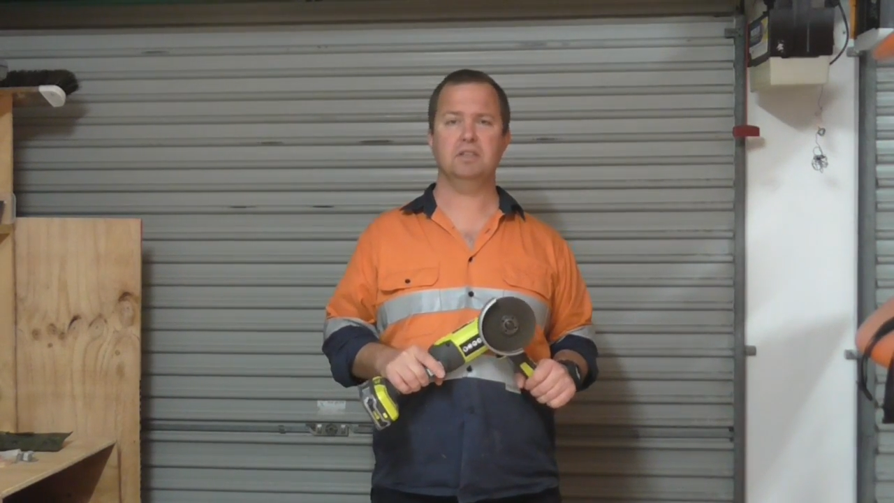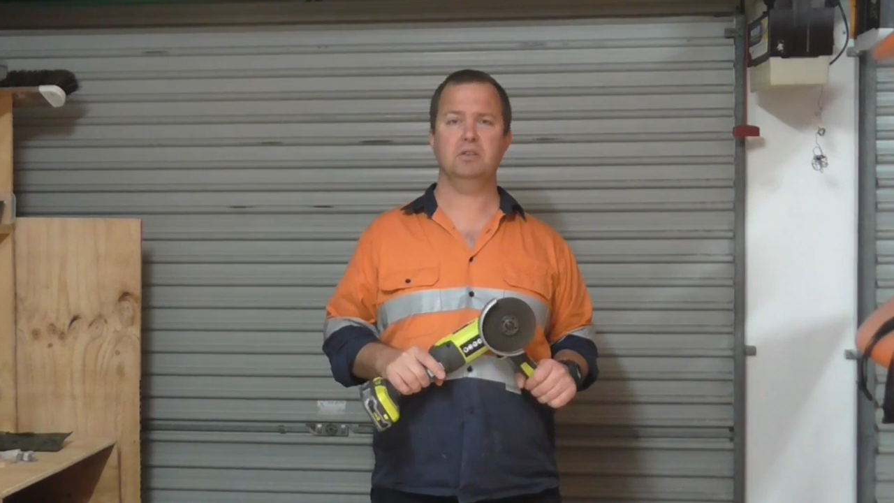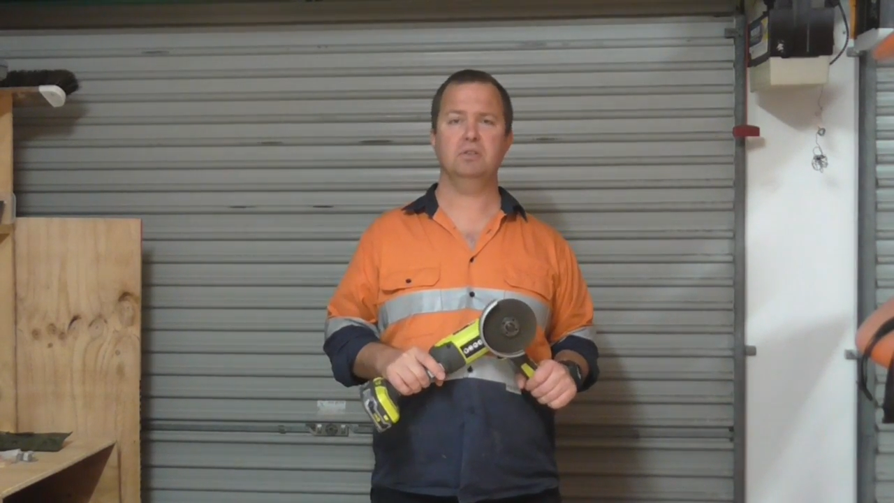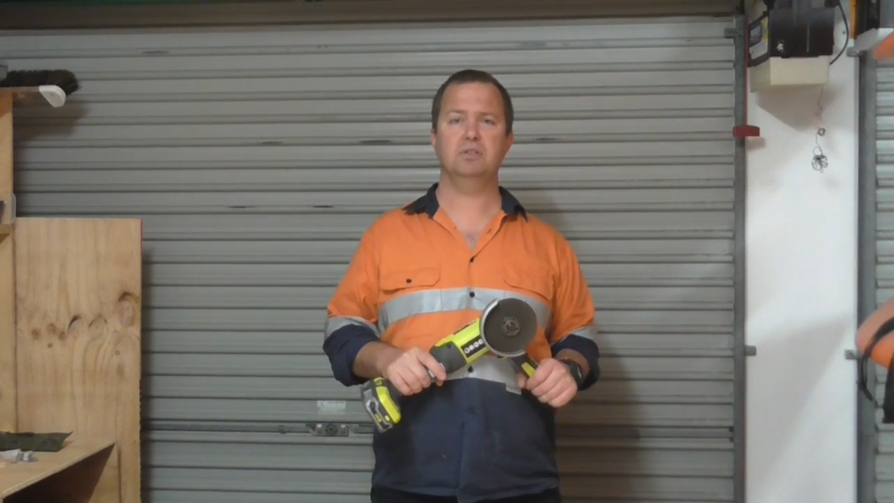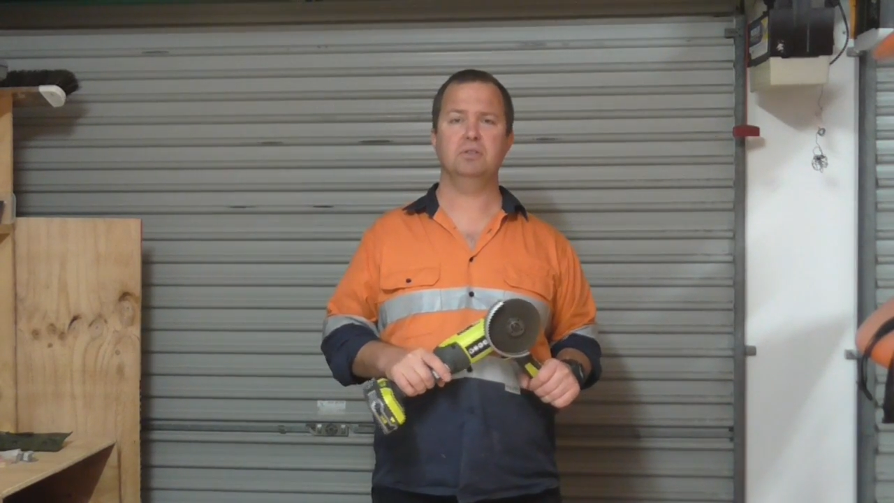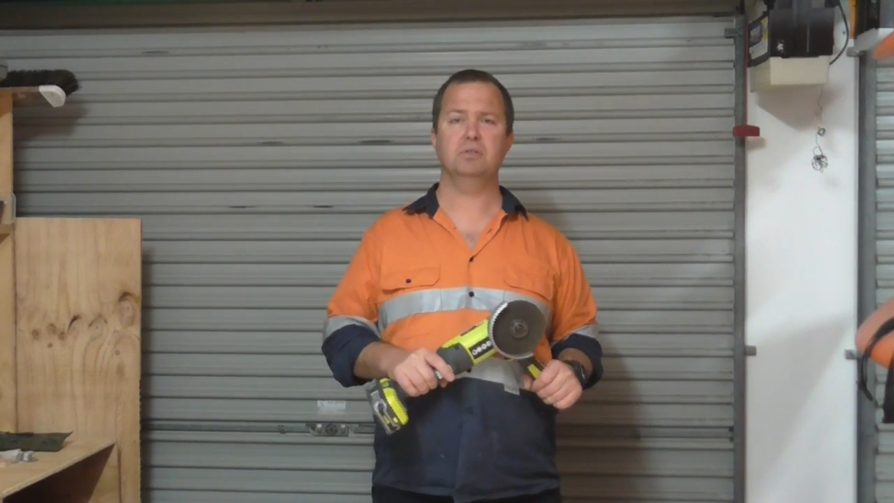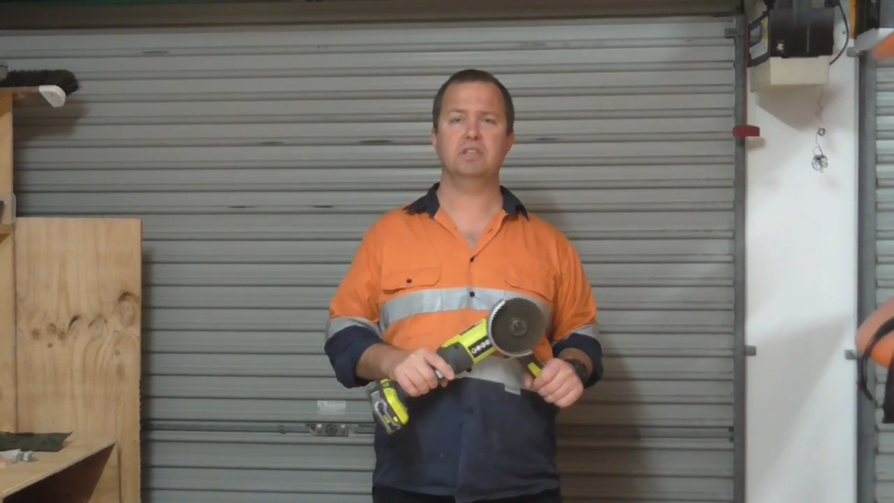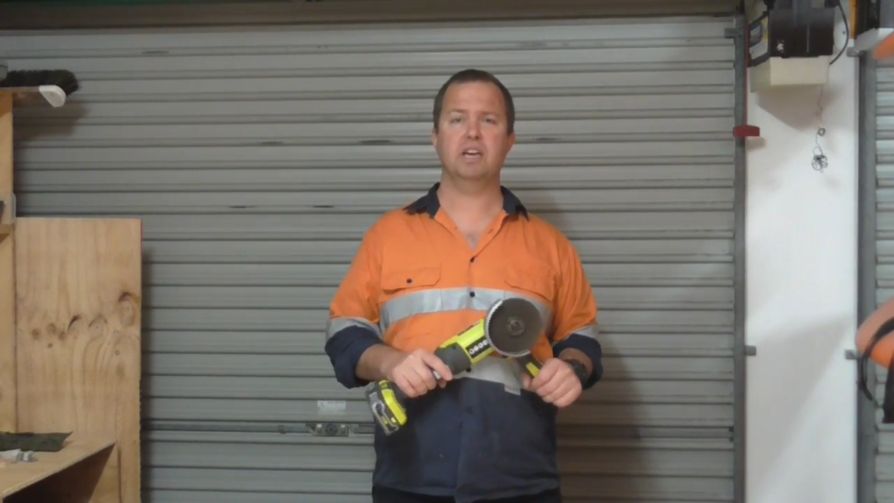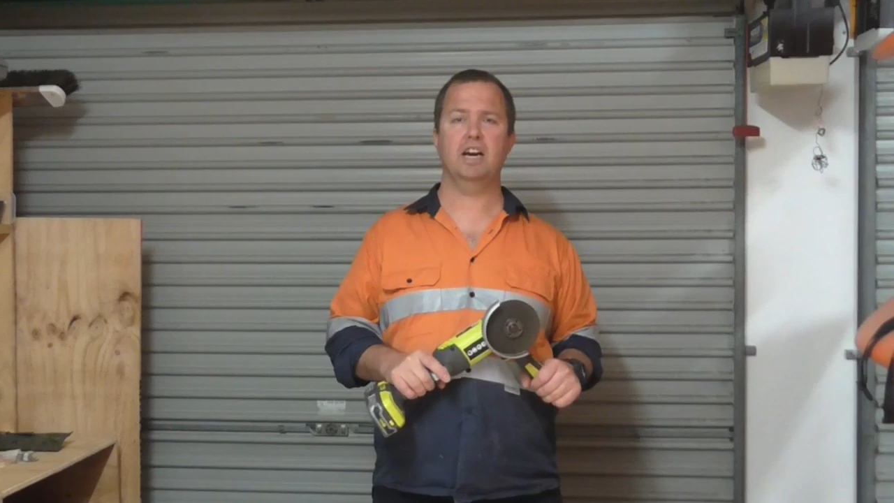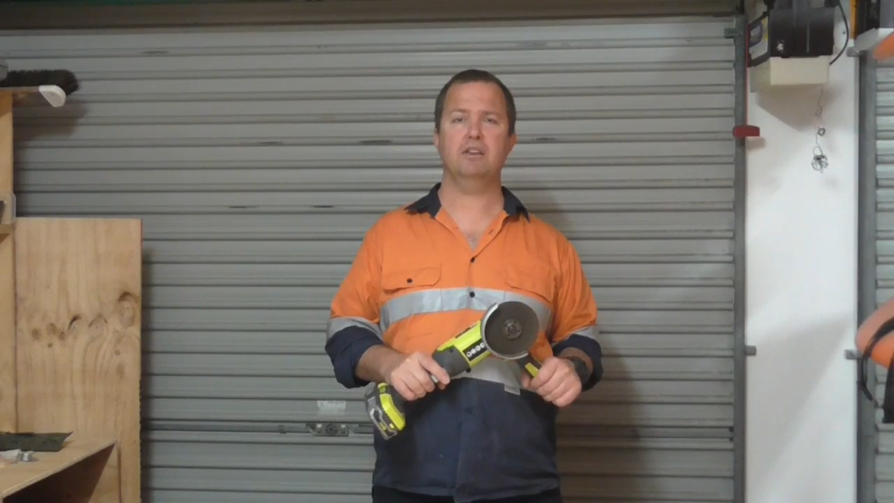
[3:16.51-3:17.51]
is a good tool
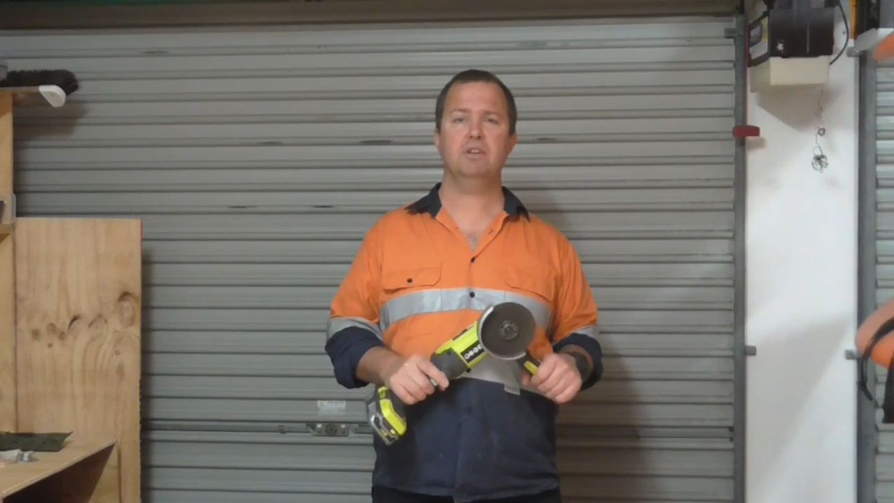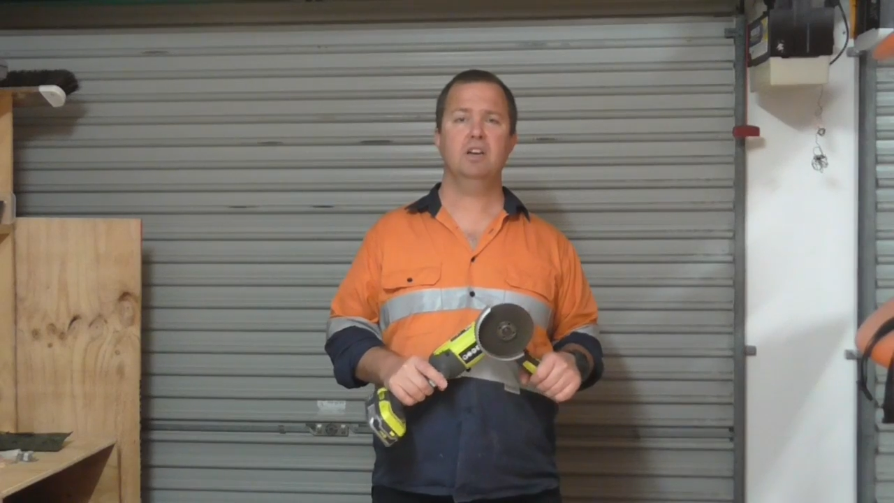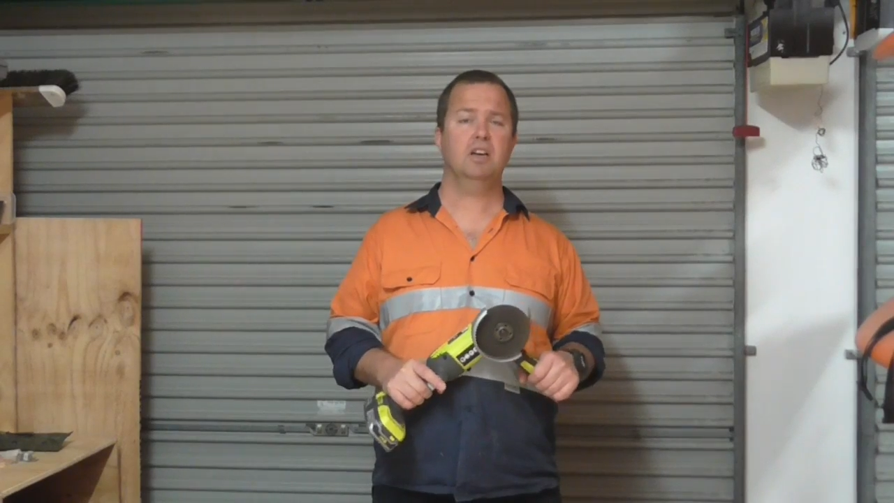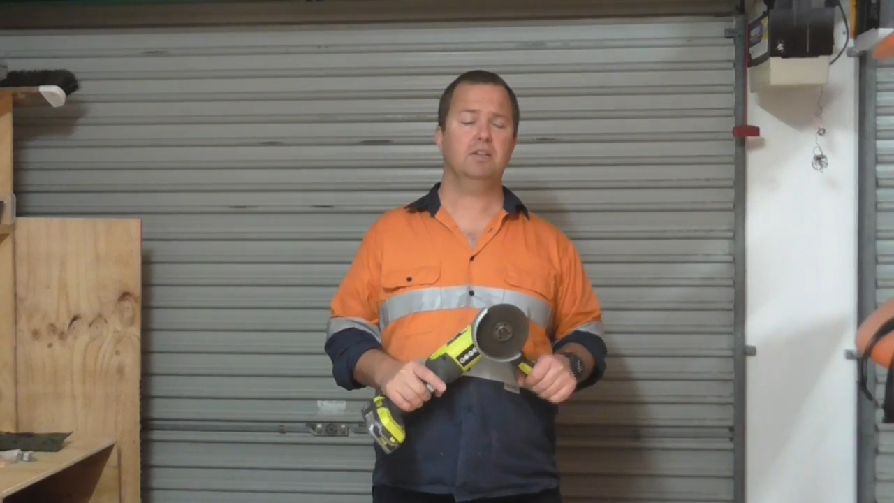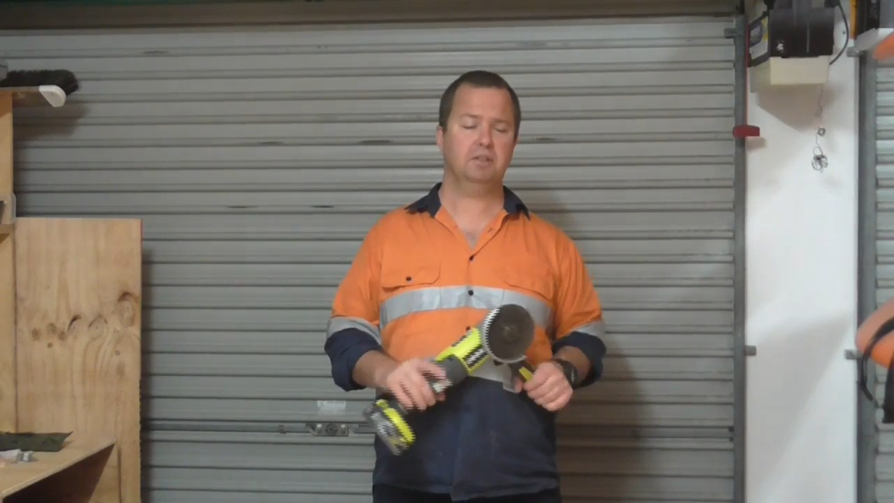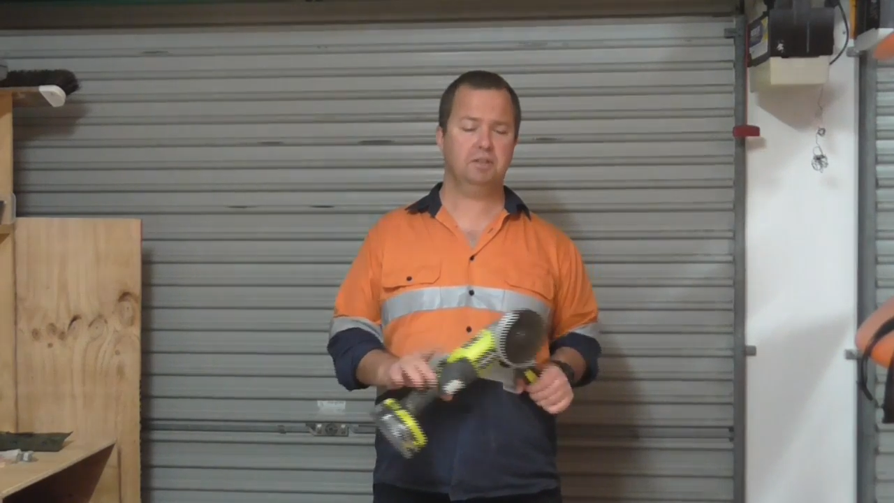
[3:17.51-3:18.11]
to have,